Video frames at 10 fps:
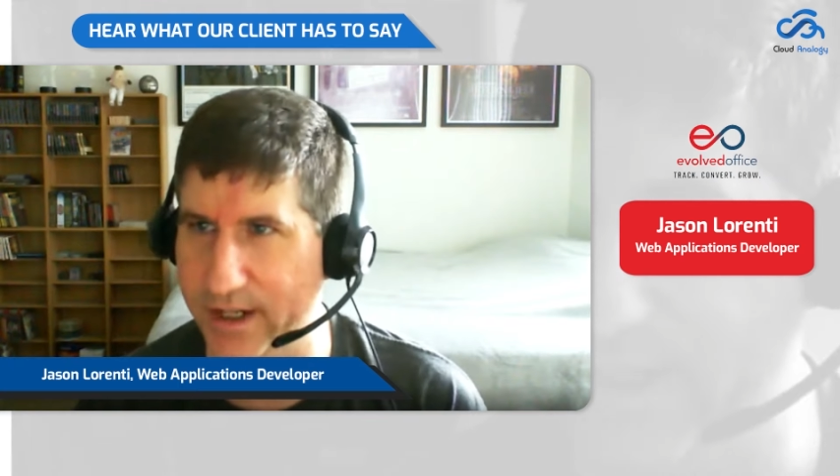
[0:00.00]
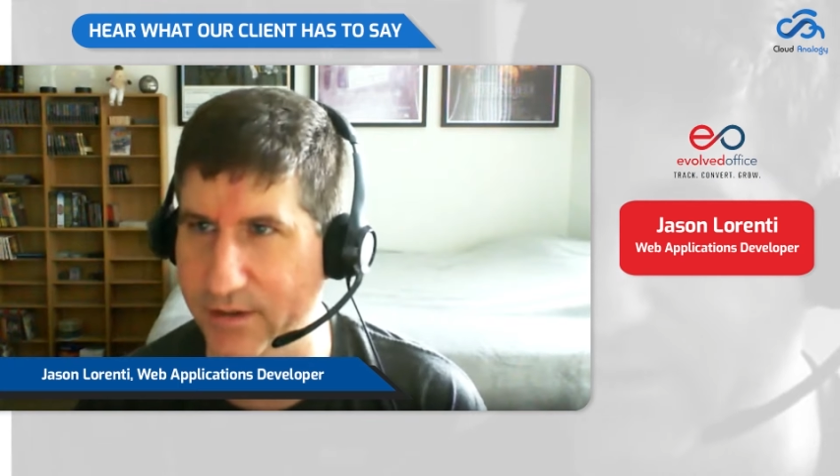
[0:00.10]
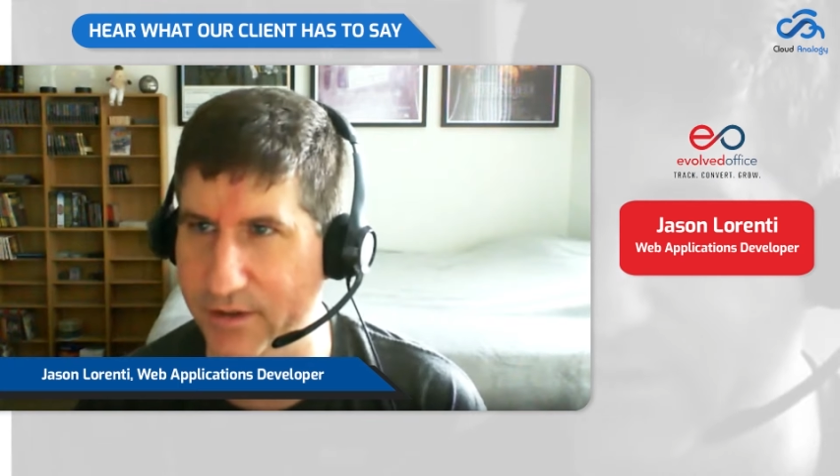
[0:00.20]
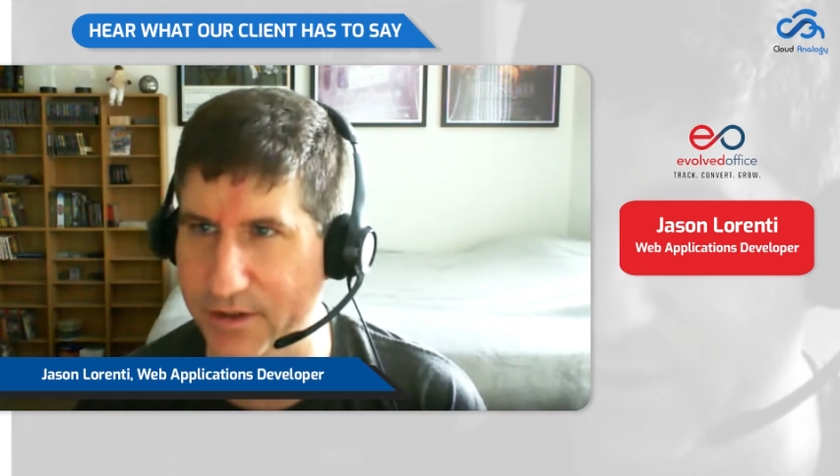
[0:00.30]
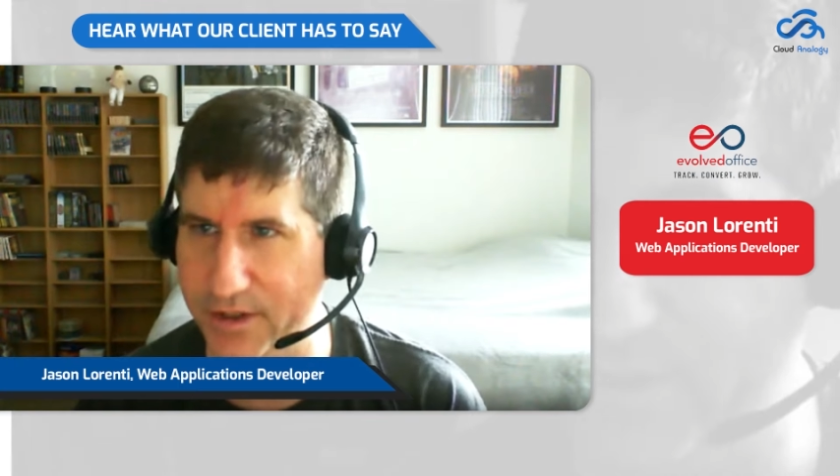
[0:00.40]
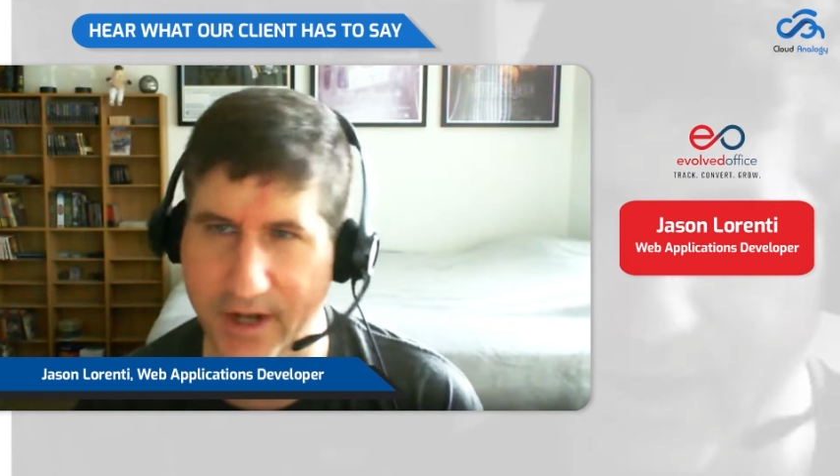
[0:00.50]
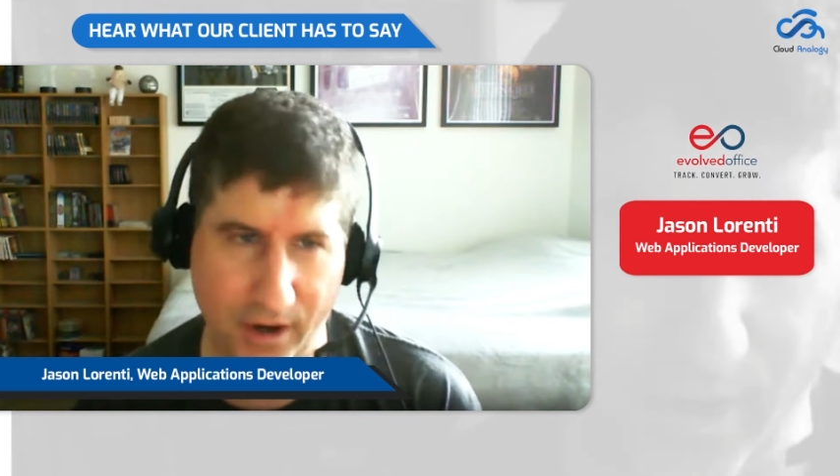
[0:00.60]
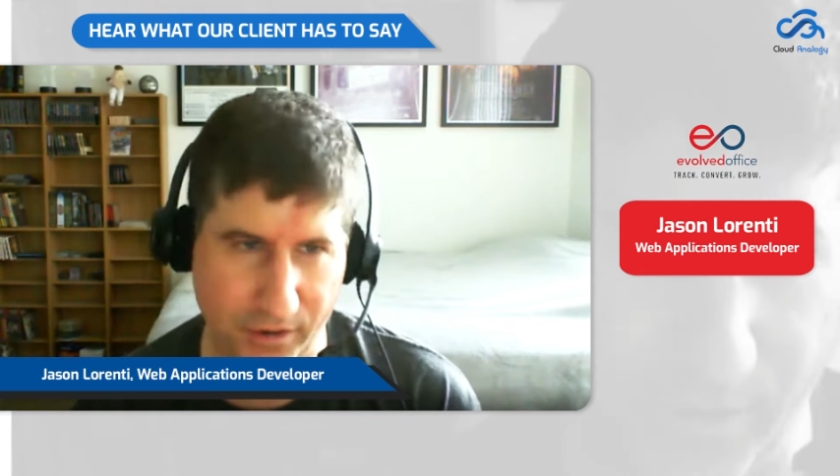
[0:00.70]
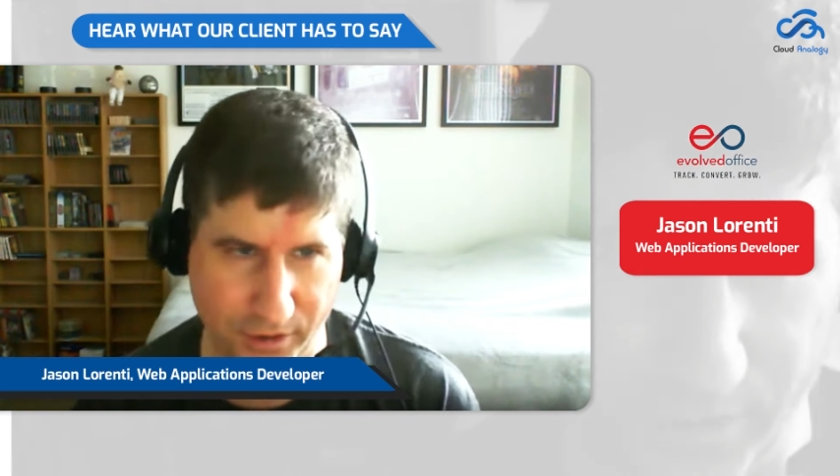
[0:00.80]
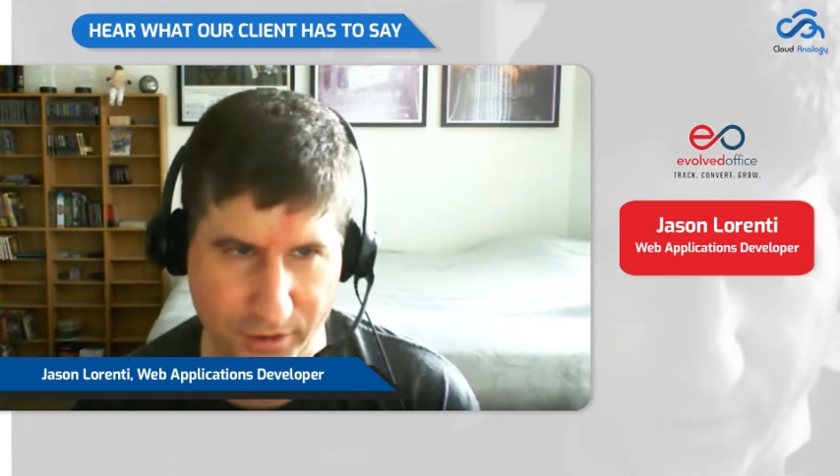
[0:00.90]
I noticed that not
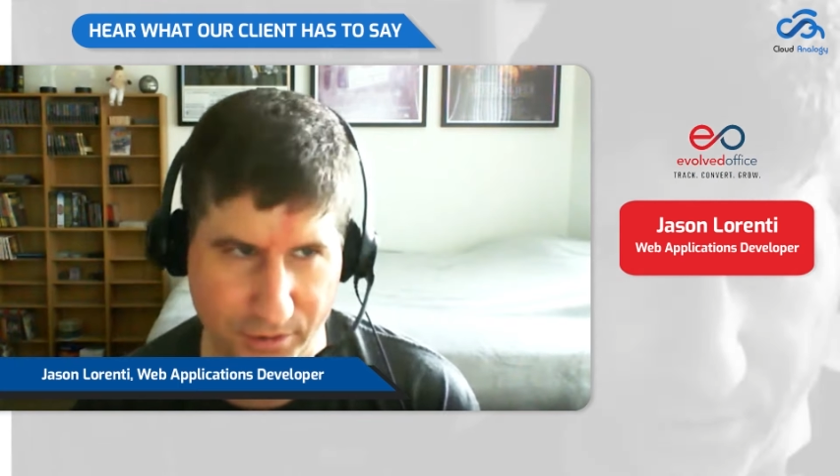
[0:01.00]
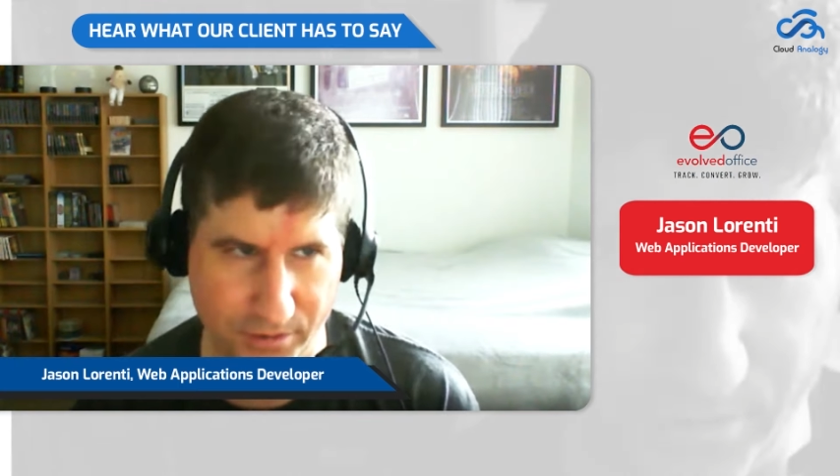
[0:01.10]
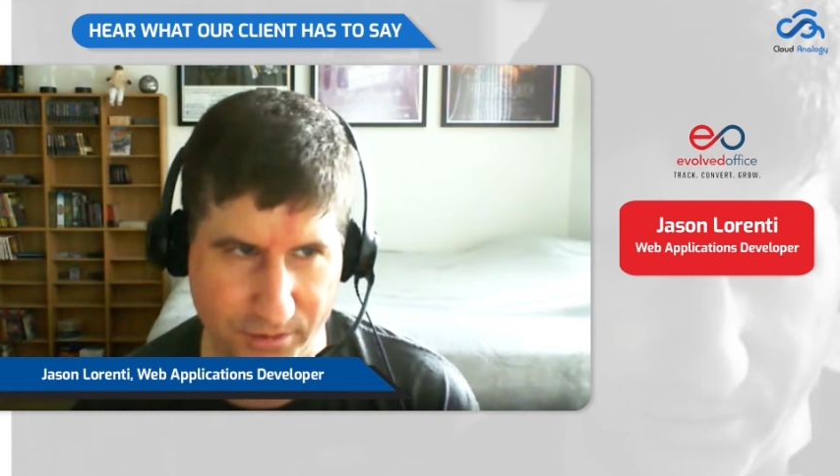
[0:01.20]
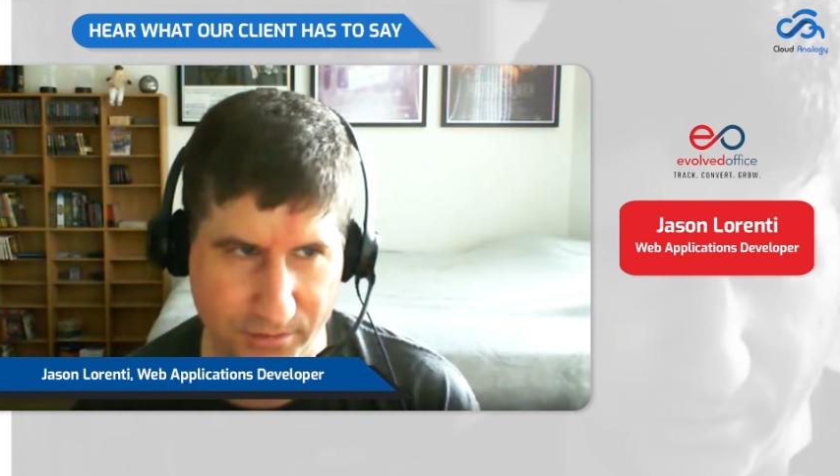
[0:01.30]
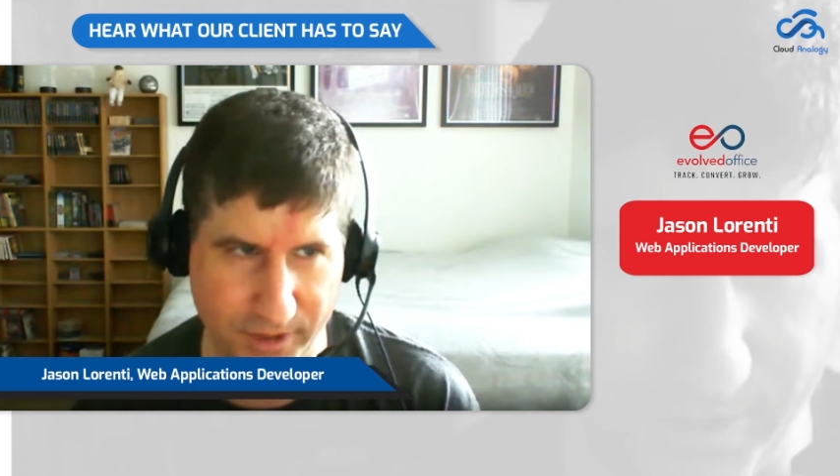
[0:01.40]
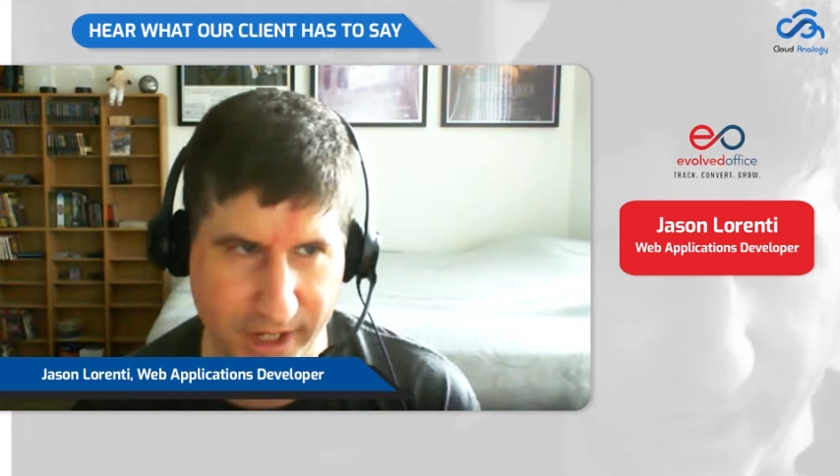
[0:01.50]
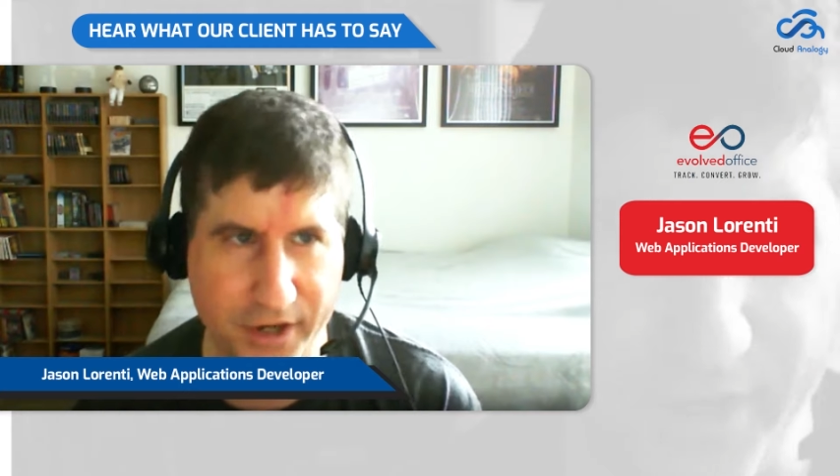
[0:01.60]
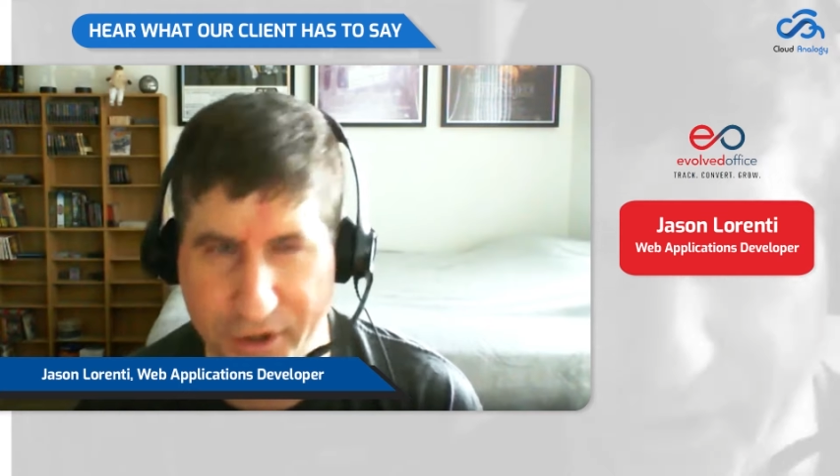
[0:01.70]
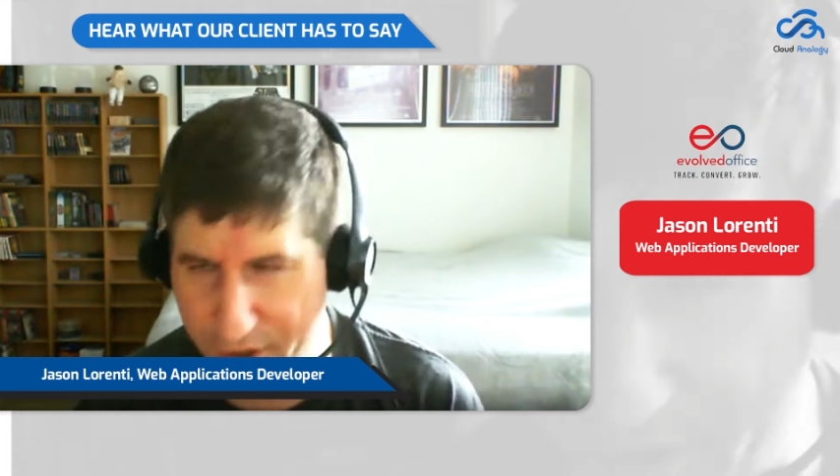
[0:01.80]
only are you easy to